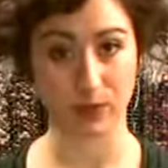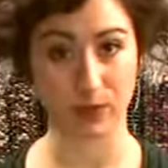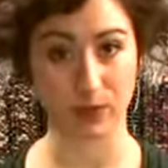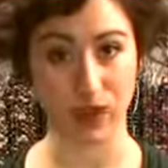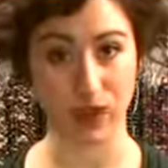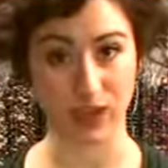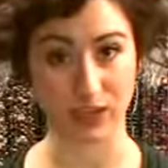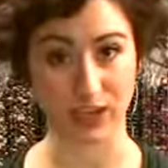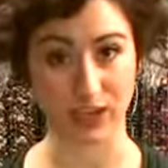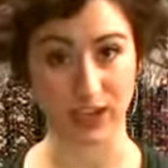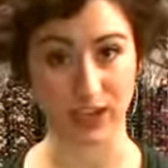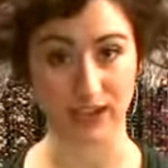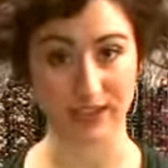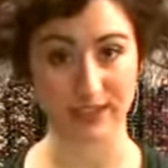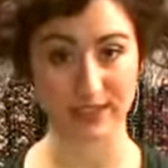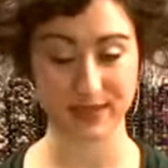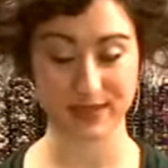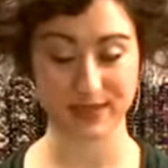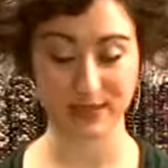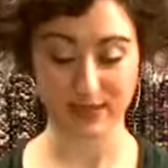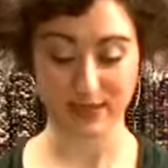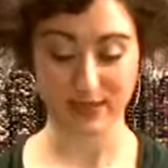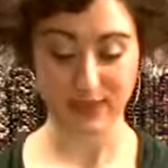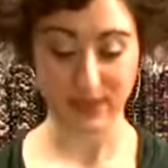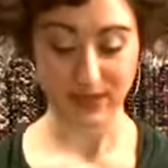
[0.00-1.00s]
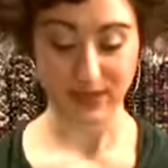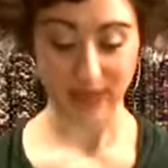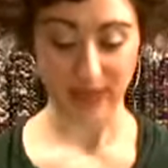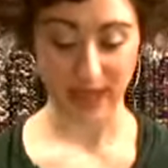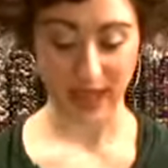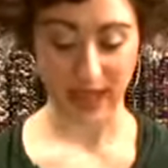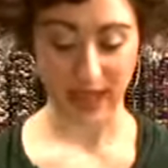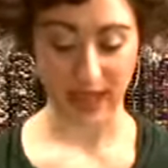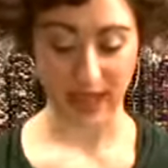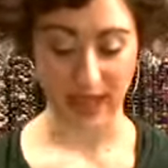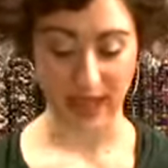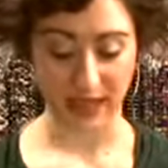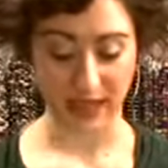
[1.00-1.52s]
project.
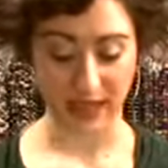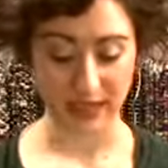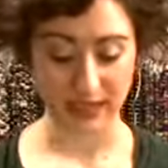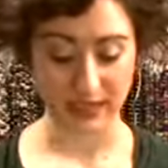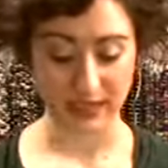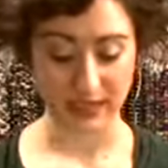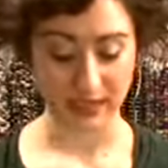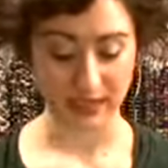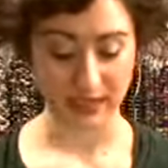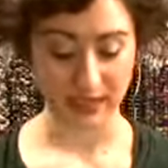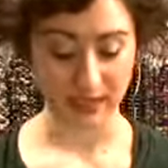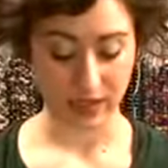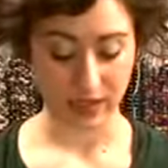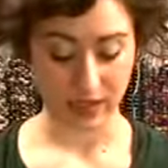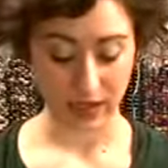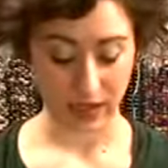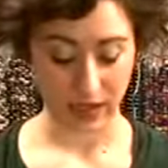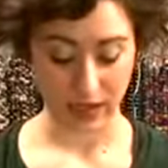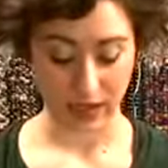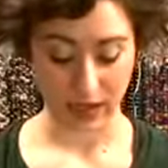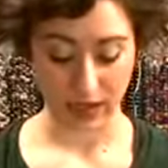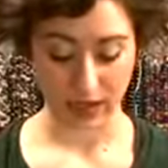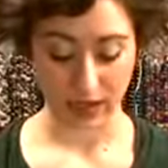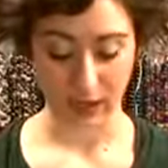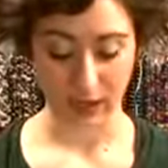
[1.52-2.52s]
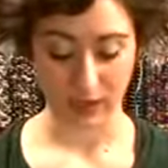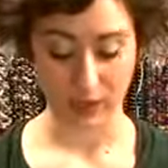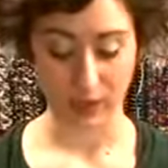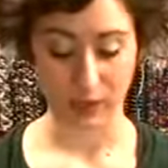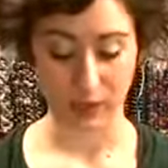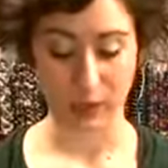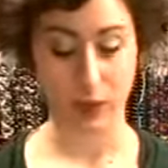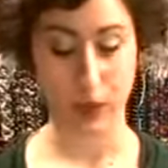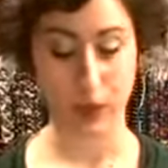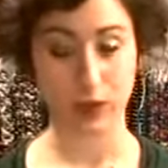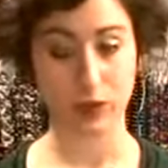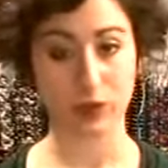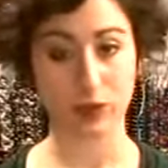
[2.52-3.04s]
And
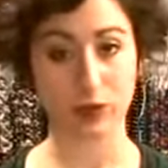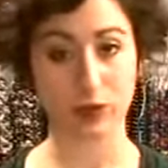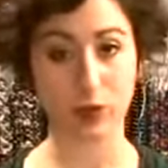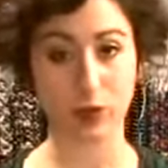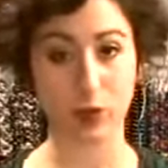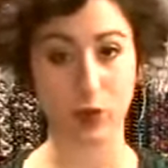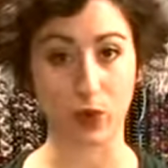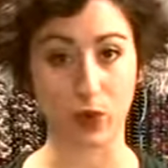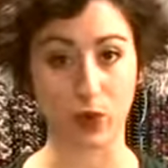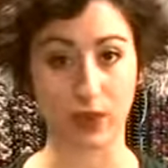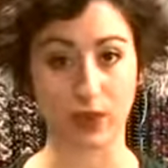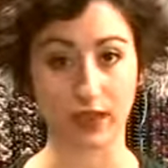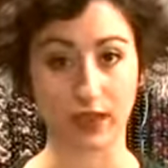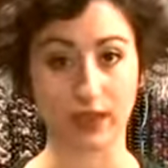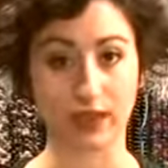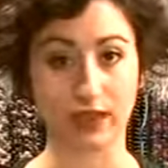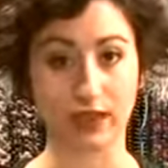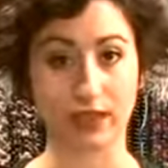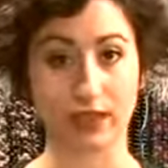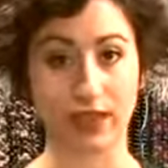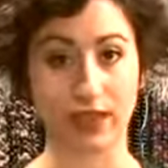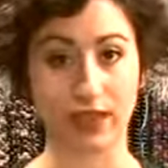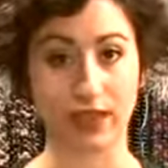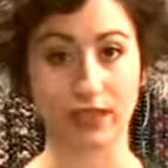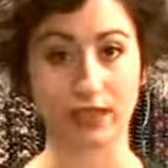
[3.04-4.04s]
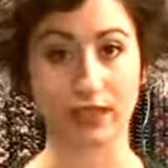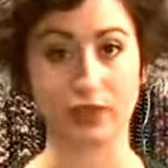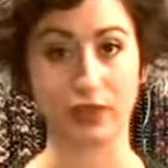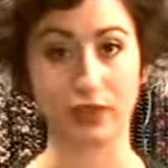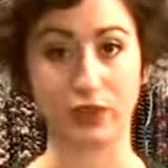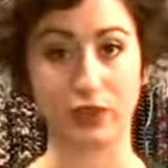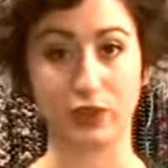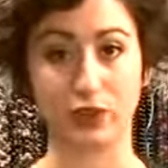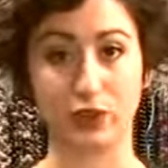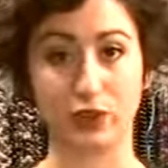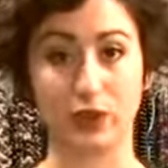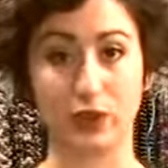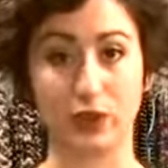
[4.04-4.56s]
the most important thing to
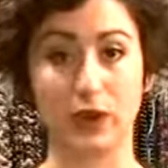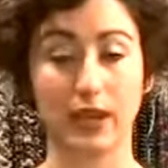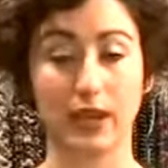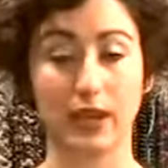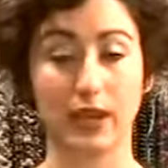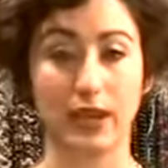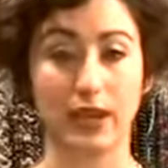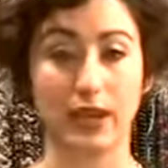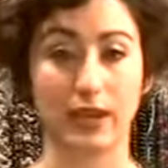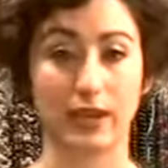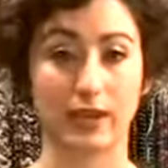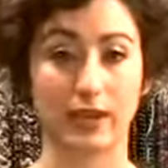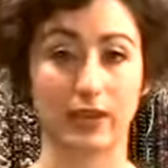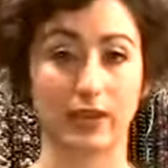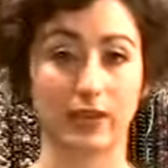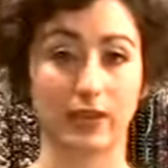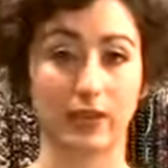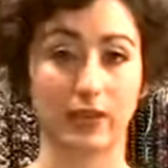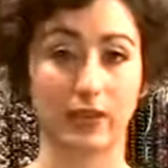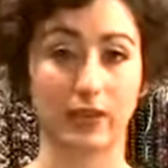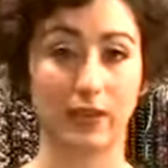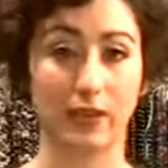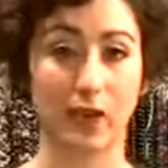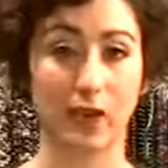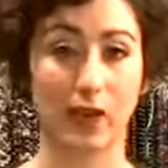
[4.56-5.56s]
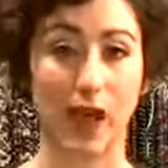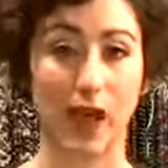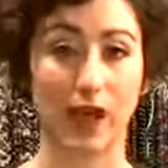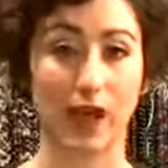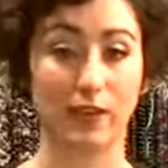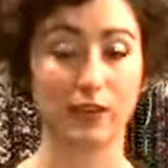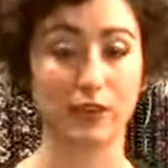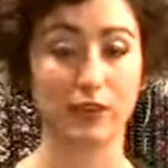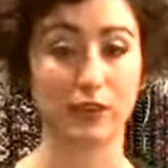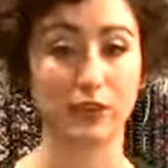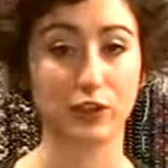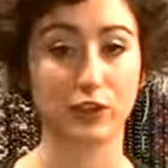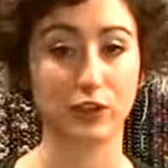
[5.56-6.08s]
do is,
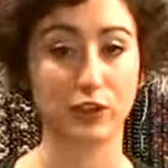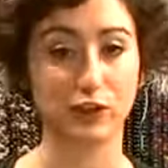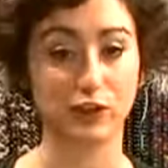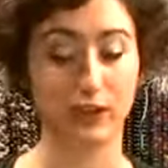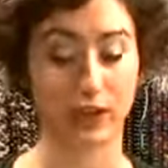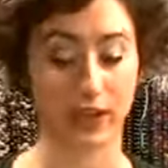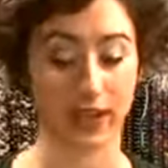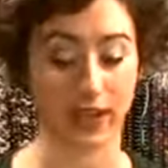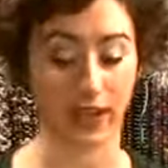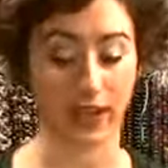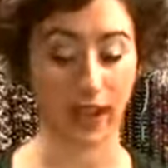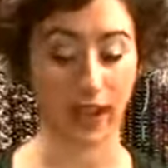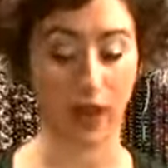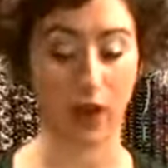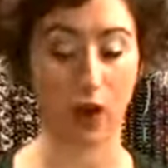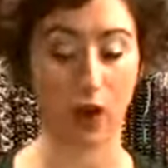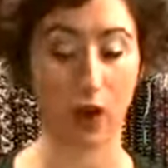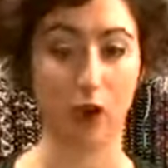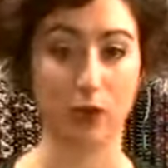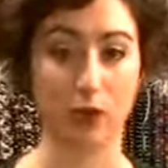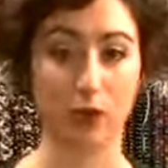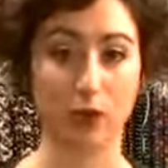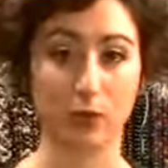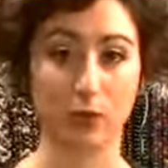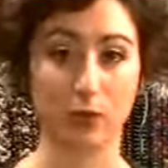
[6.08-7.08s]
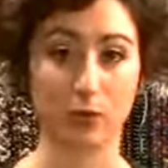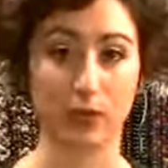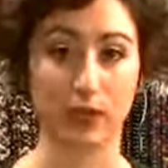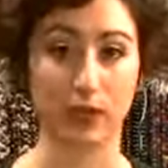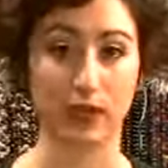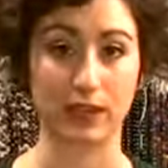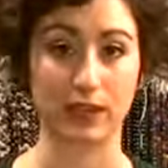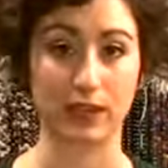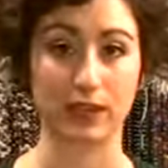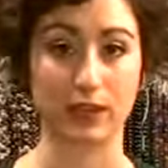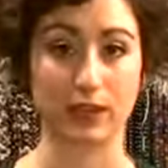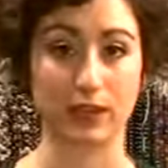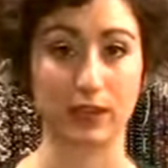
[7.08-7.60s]
after you've laid out all your
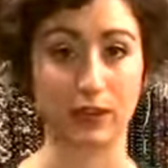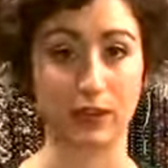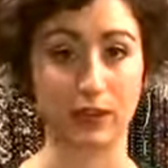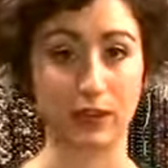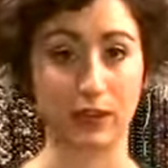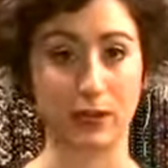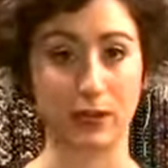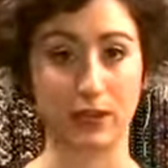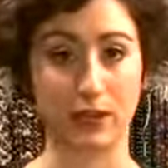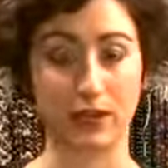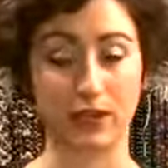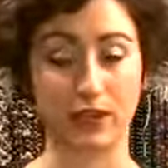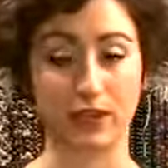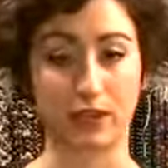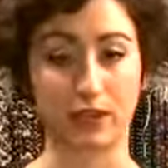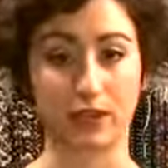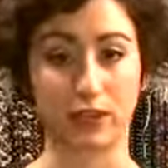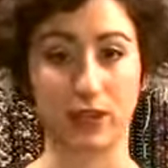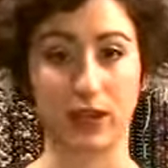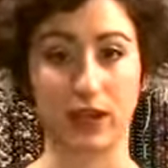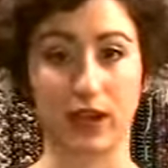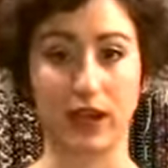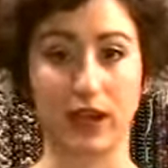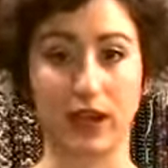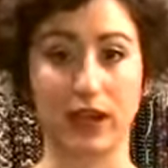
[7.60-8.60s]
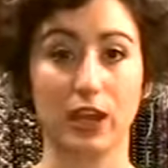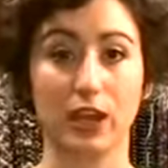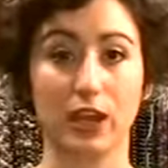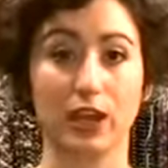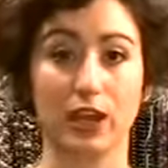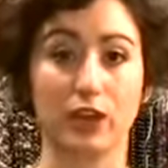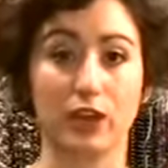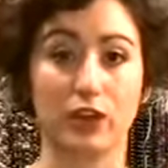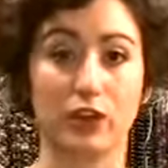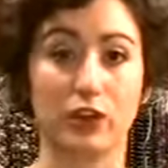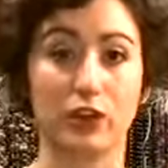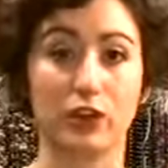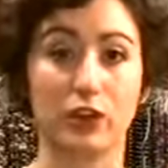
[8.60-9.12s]
beads in your beading tray,
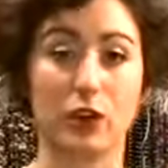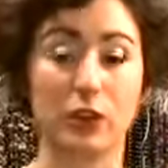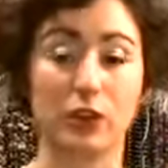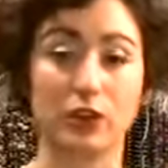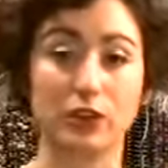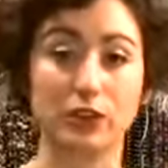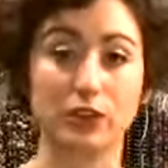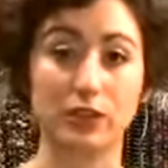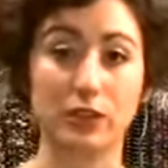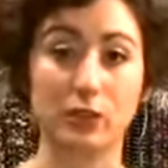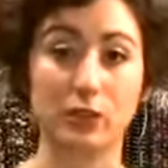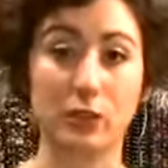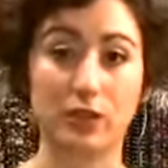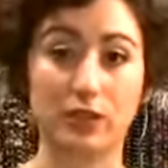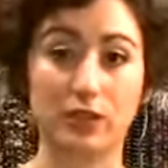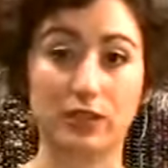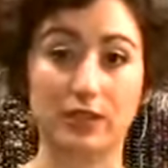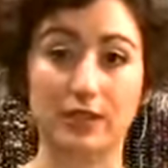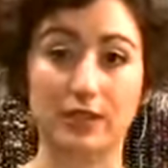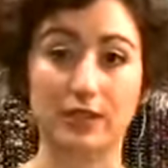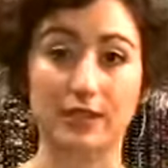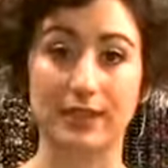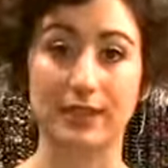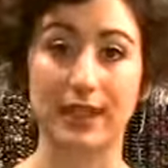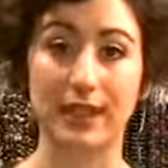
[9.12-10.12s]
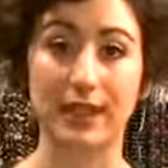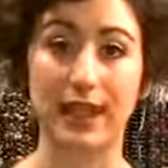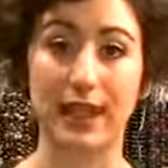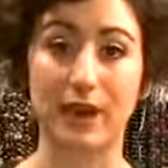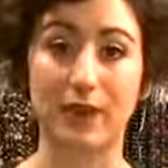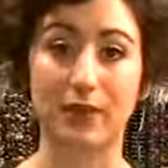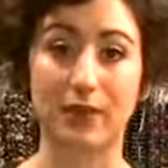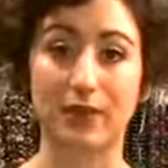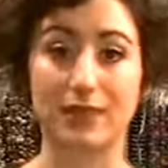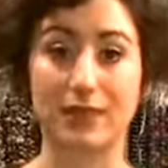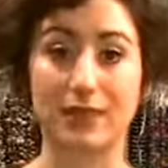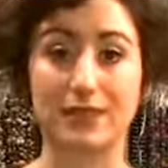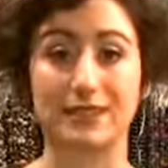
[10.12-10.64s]
you're going to want to lay
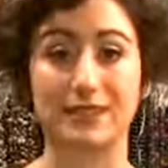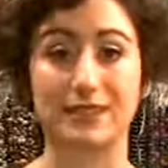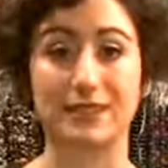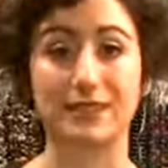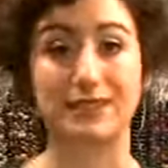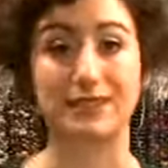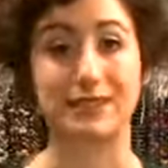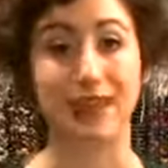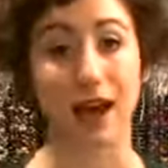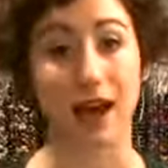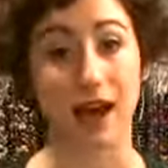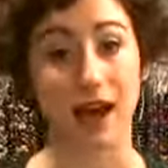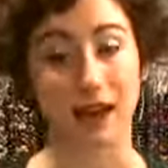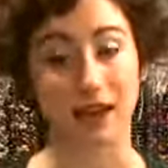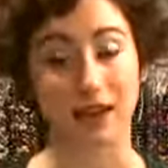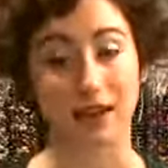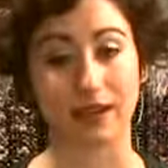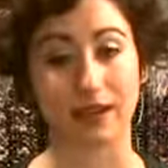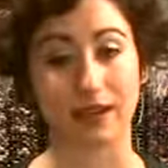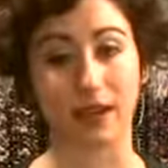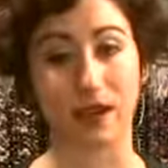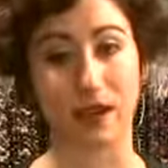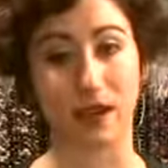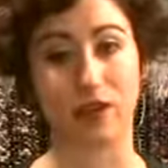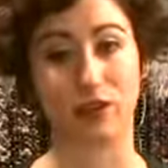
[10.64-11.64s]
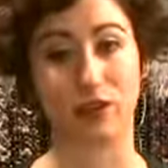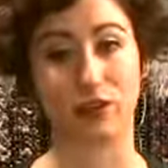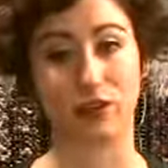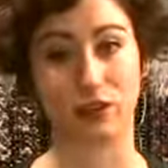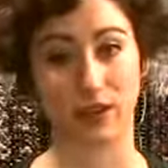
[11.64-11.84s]
out the design of your